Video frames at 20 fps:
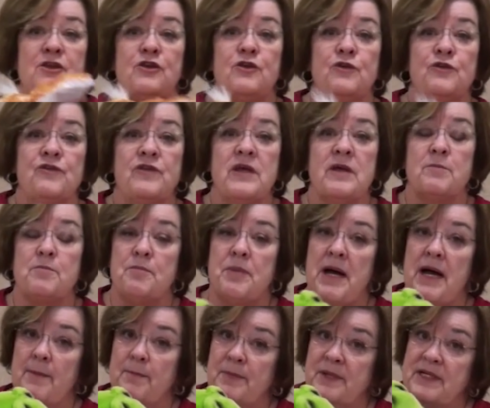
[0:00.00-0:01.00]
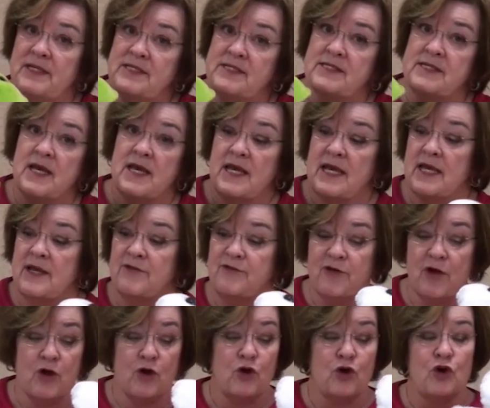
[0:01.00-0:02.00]
And using puppets
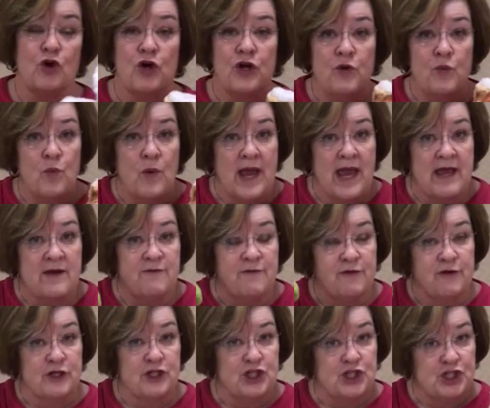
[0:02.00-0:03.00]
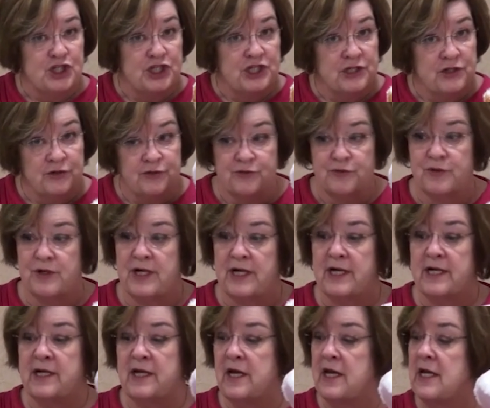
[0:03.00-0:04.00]
is a good way for
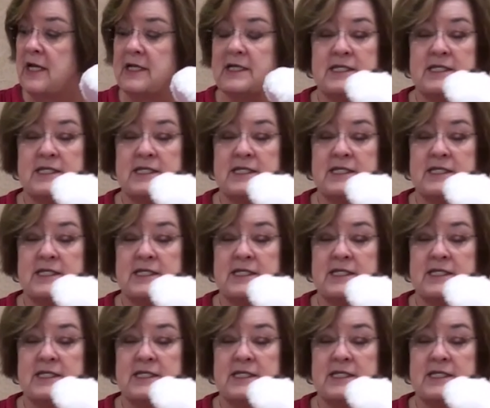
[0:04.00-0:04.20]
children